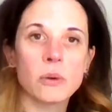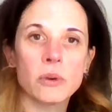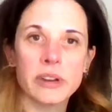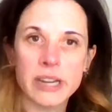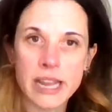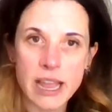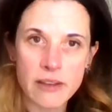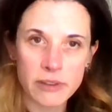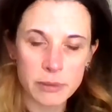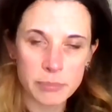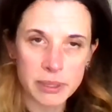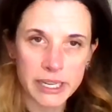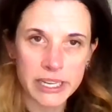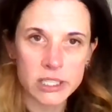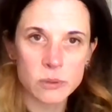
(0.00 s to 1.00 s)
We're going to have a
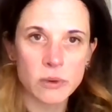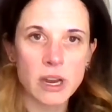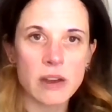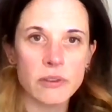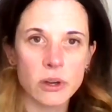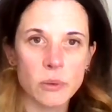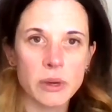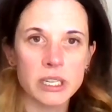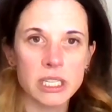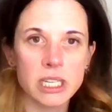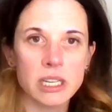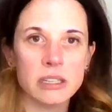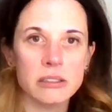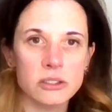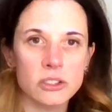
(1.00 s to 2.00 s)
place where everyone
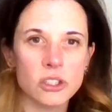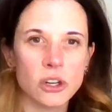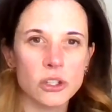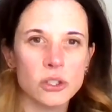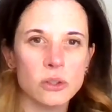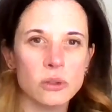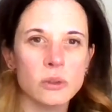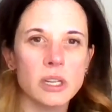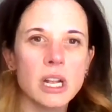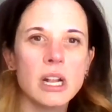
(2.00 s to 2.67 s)
can start to